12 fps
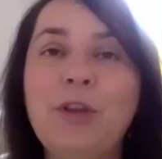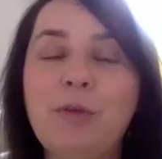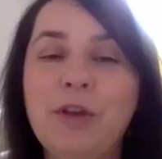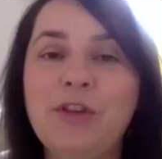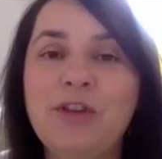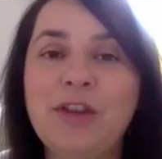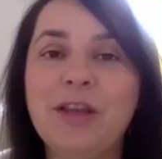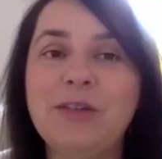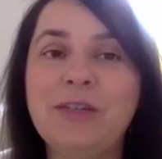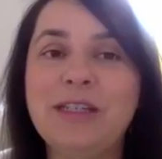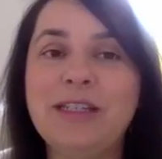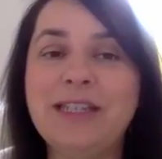questions out
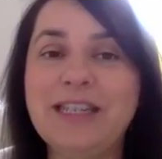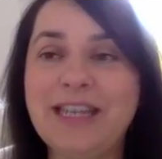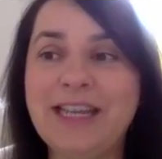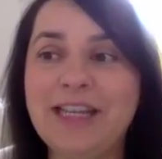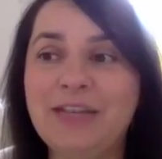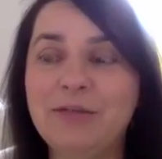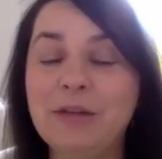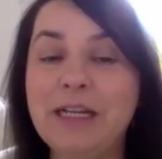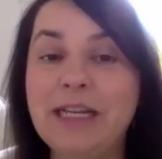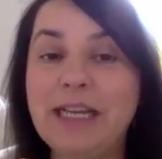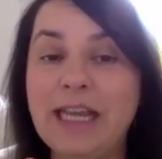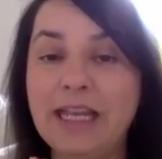today to
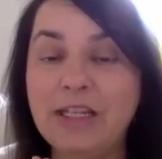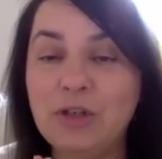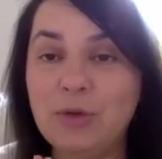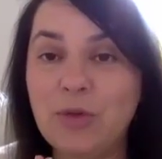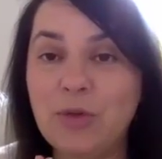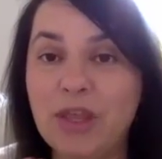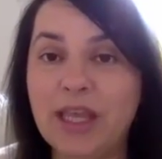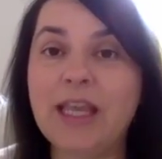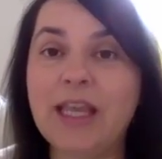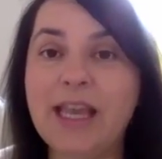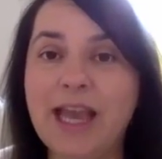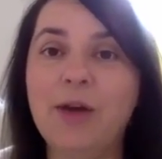really get you
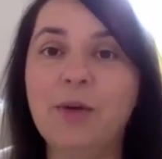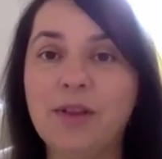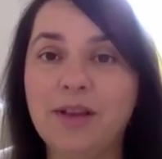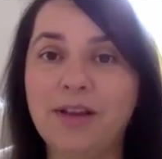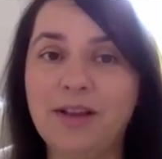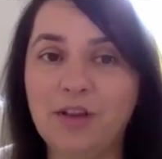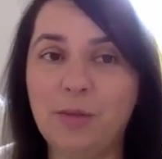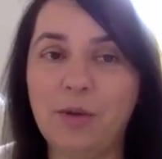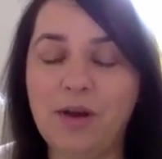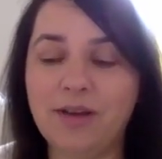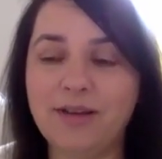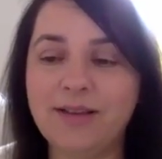thinking outside the
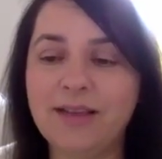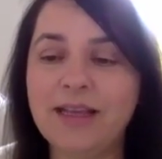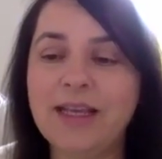box.